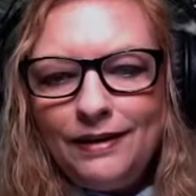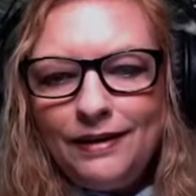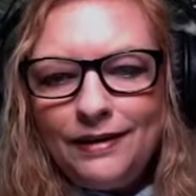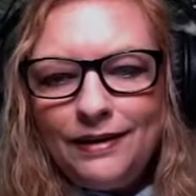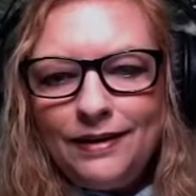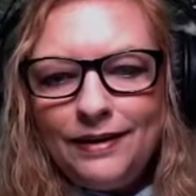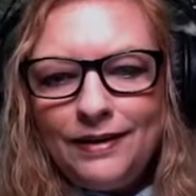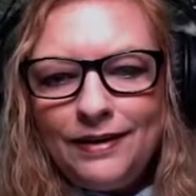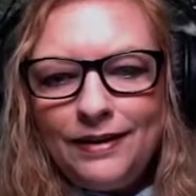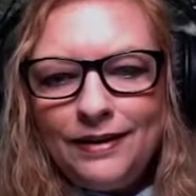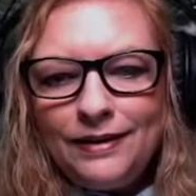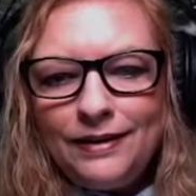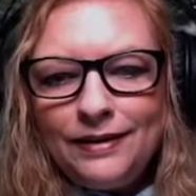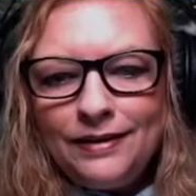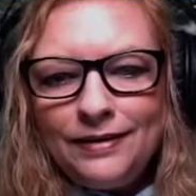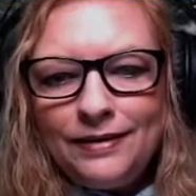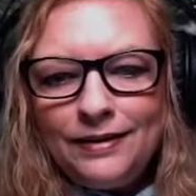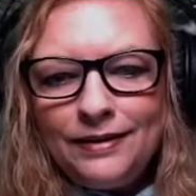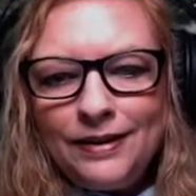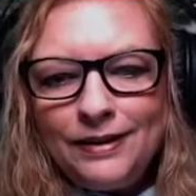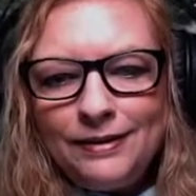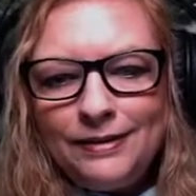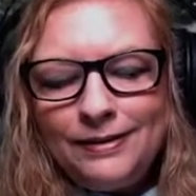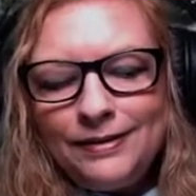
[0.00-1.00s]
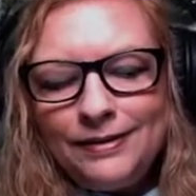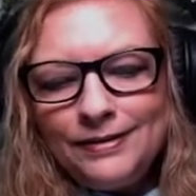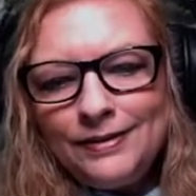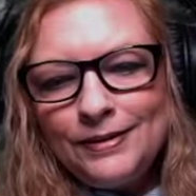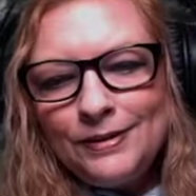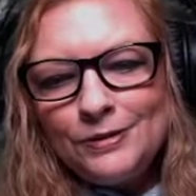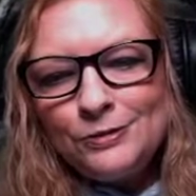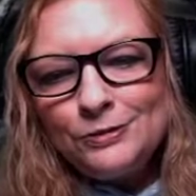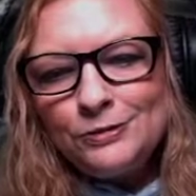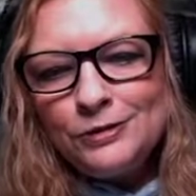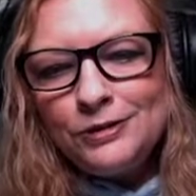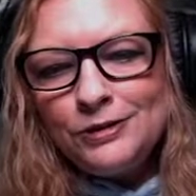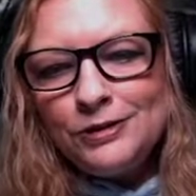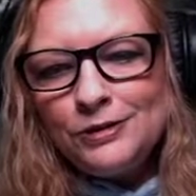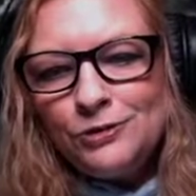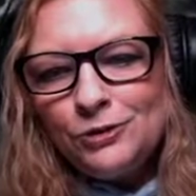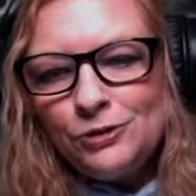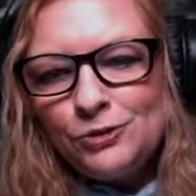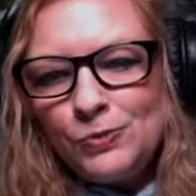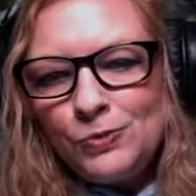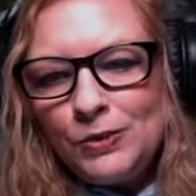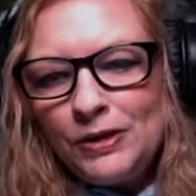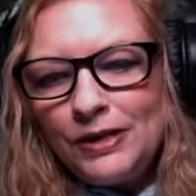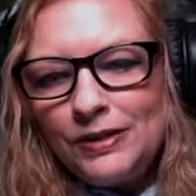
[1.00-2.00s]
And I think that's really
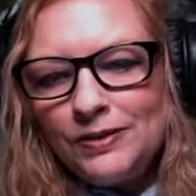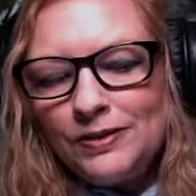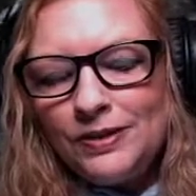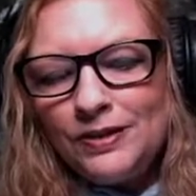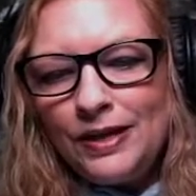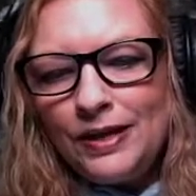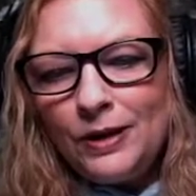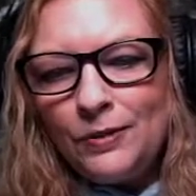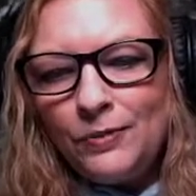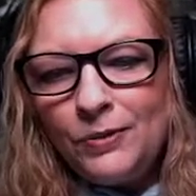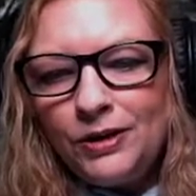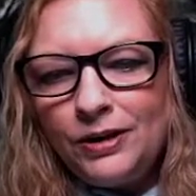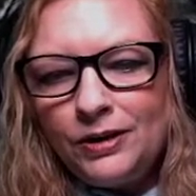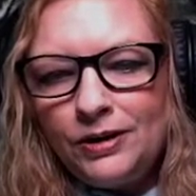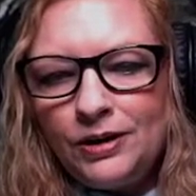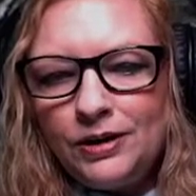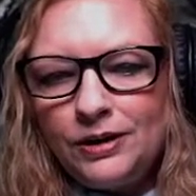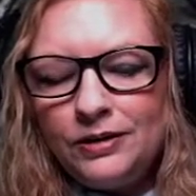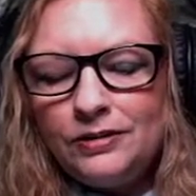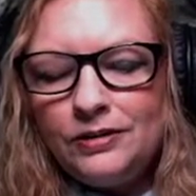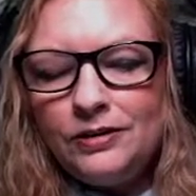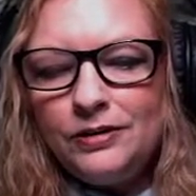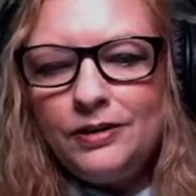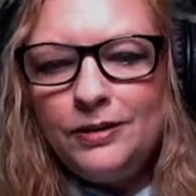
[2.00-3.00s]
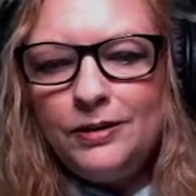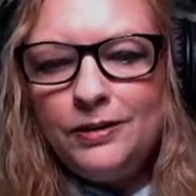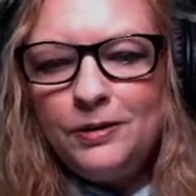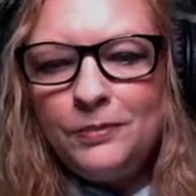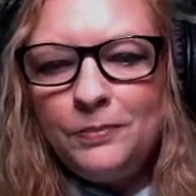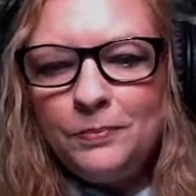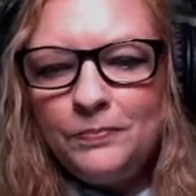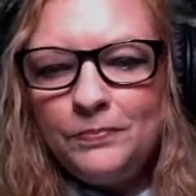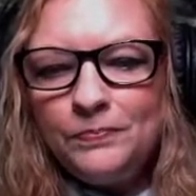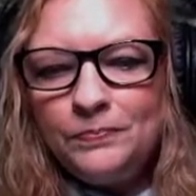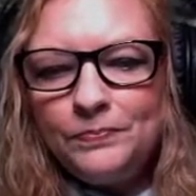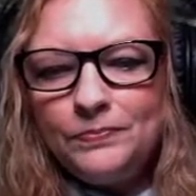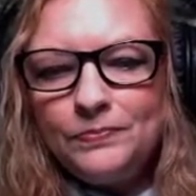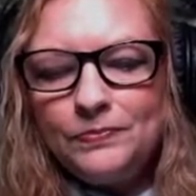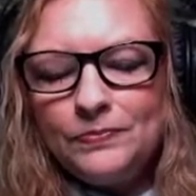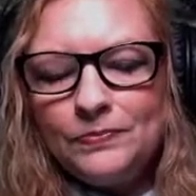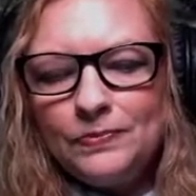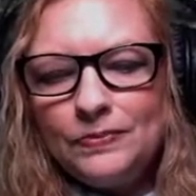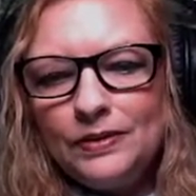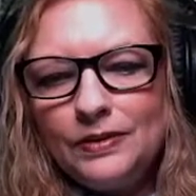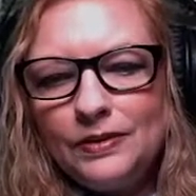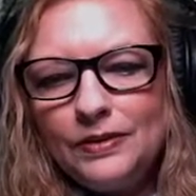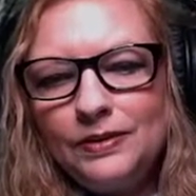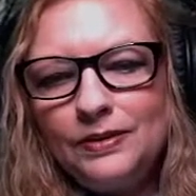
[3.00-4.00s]
sweet that they want to honor him
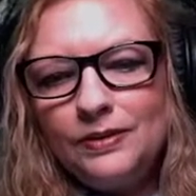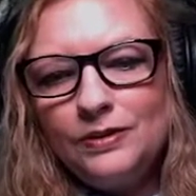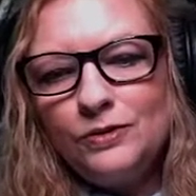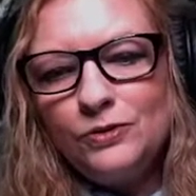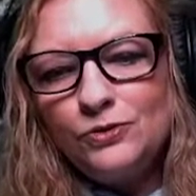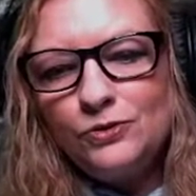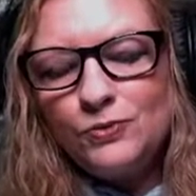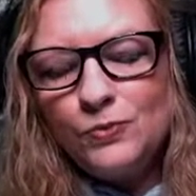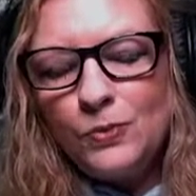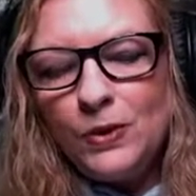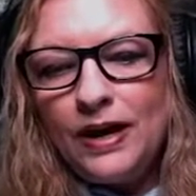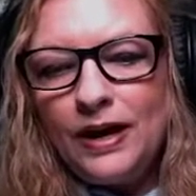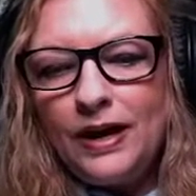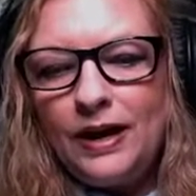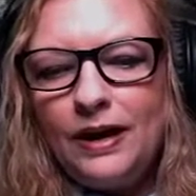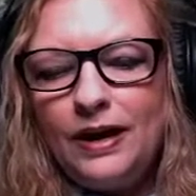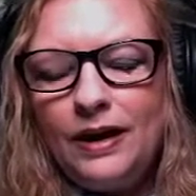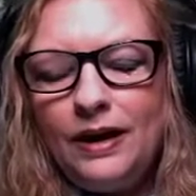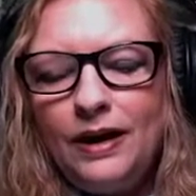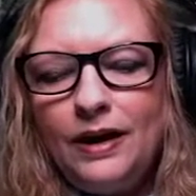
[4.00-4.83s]
in this way.